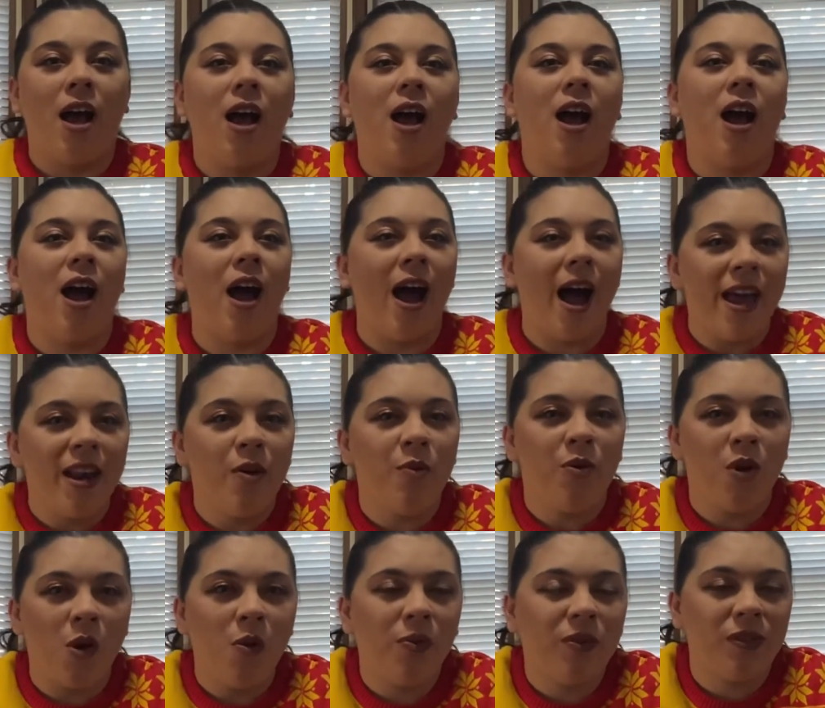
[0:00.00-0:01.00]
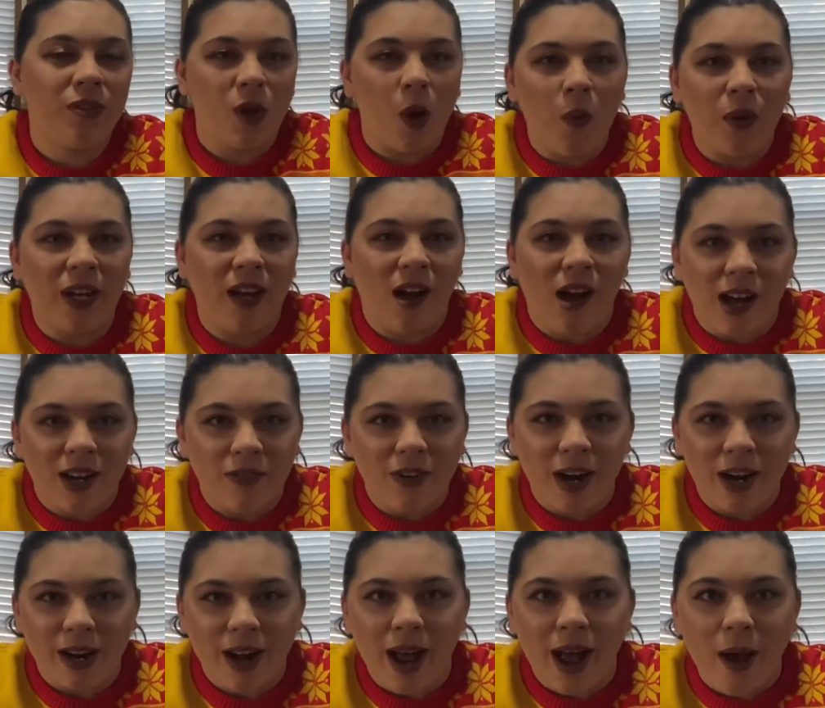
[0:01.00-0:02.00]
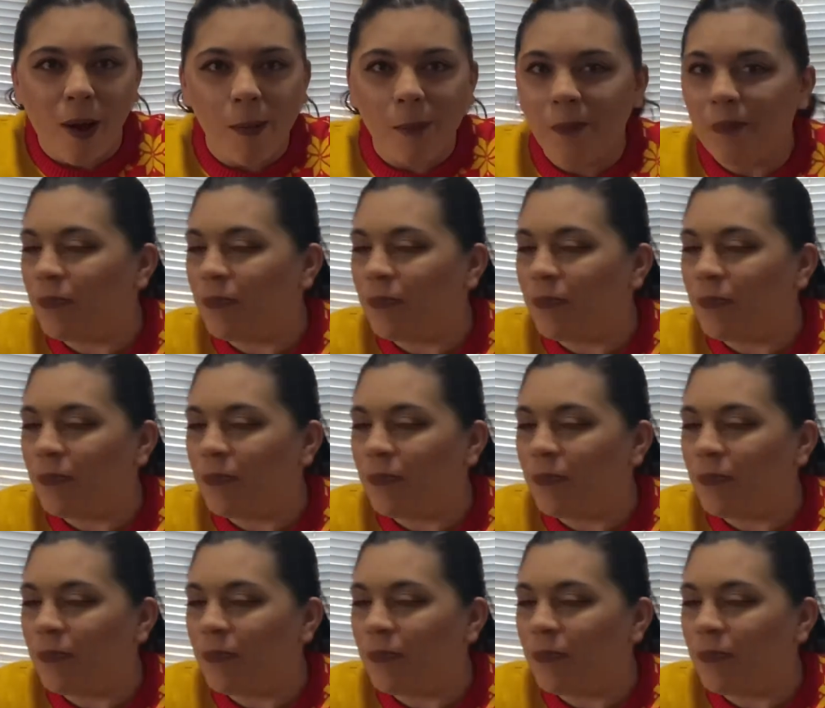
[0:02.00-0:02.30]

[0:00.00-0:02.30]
I don't know what's going on right now.